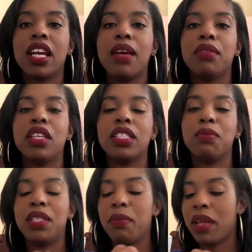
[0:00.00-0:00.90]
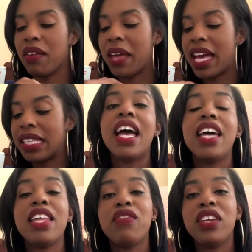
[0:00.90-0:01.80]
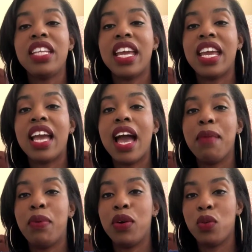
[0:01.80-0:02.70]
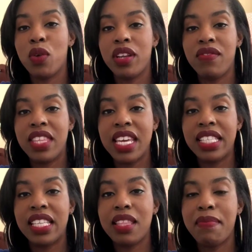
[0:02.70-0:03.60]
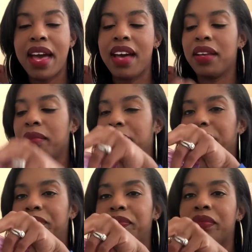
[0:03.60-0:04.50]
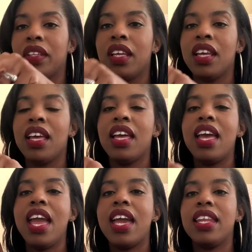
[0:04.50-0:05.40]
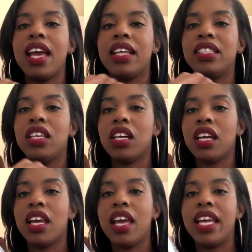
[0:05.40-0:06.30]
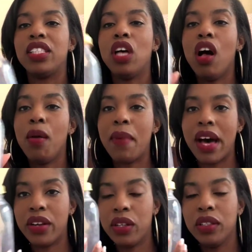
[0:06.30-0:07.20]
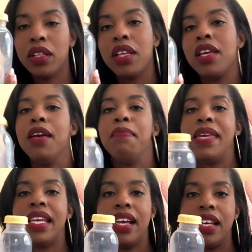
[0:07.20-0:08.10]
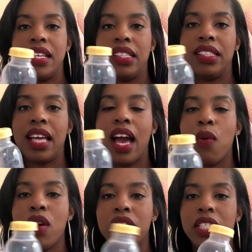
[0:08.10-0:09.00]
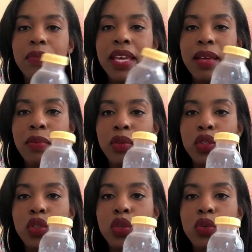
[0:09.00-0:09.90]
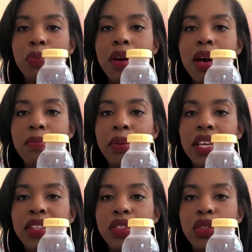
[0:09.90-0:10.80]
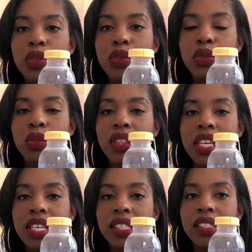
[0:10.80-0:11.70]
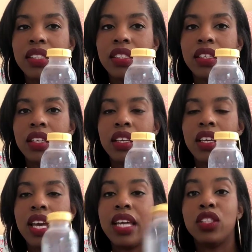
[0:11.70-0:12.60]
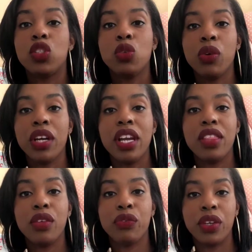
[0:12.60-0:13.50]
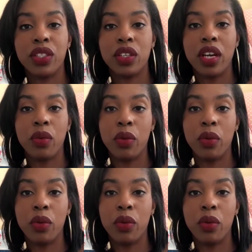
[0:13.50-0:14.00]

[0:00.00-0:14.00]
I took some Ziploc bags, and every day I put one of these in the bag, and I took a tall bottle because I wanted to be able to pump into this and store it in the freezer at